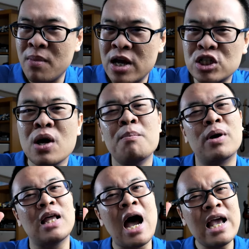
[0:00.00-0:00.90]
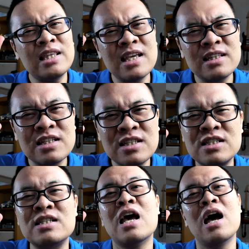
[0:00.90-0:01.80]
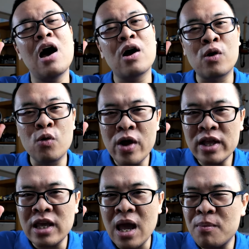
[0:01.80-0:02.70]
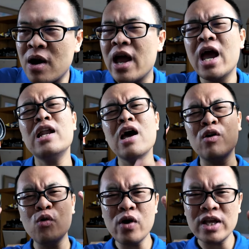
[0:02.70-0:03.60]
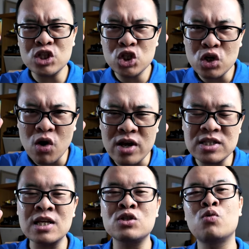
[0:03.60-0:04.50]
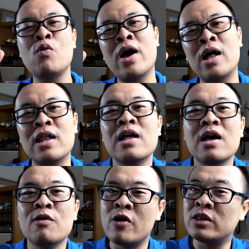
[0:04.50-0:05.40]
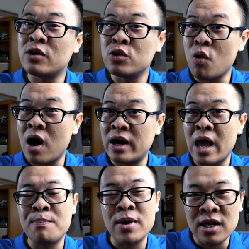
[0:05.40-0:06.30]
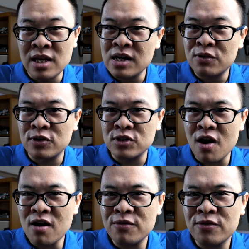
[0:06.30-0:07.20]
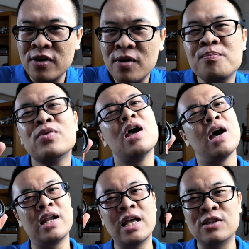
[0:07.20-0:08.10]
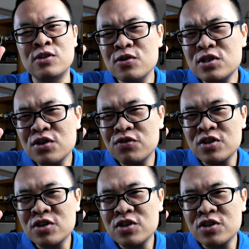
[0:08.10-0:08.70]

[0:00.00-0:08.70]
much, but I think this is a great camera and a great choice as well, whether you are a beginner photographer, an enthusiast